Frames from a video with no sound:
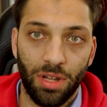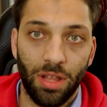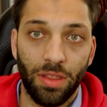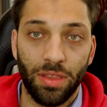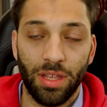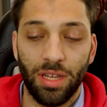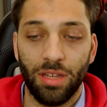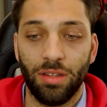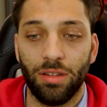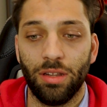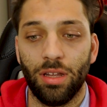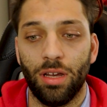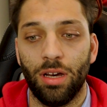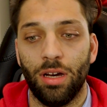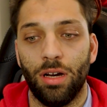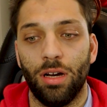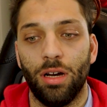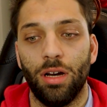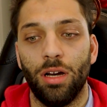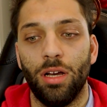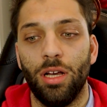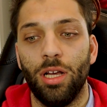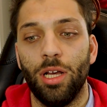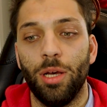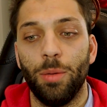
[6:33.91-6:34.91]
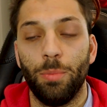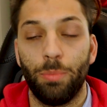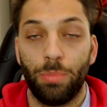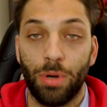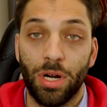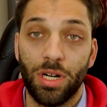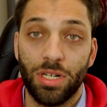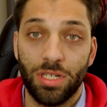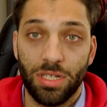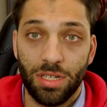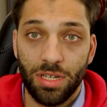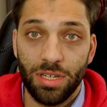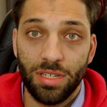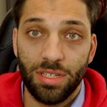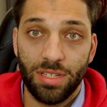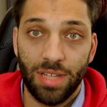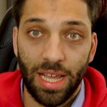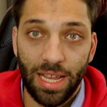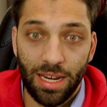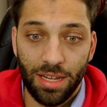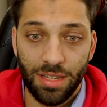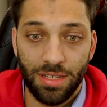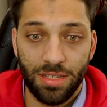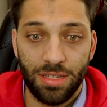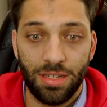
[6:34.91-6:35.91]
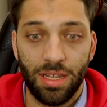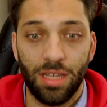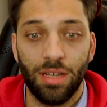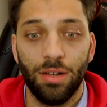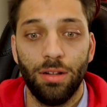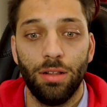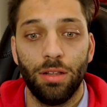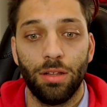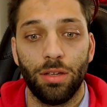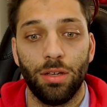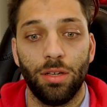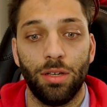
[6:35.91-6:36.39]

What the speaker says: Now these are brushed stainless steel.